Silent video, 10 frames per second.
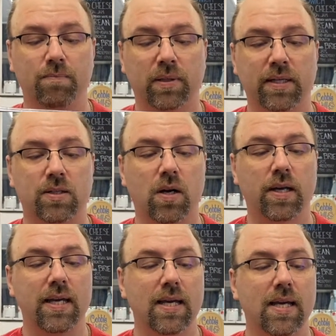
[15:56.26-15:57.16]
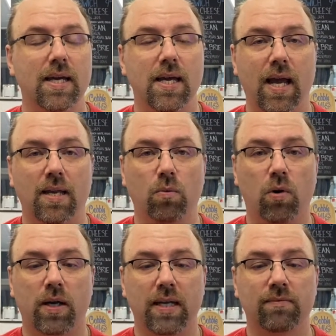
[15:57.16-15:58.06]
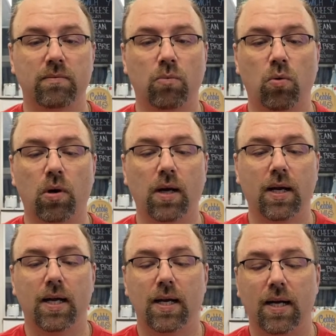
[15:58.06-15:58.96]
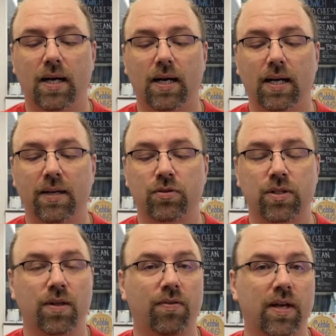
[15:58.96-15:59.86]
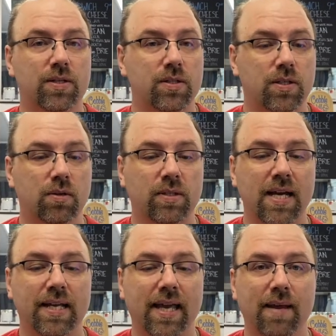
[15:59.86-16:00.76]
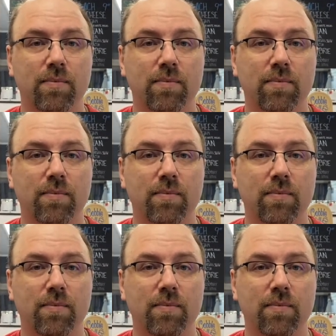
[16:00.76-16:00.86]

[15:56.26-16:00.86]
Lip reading: played Targi and you want even more interesting things to do in that game,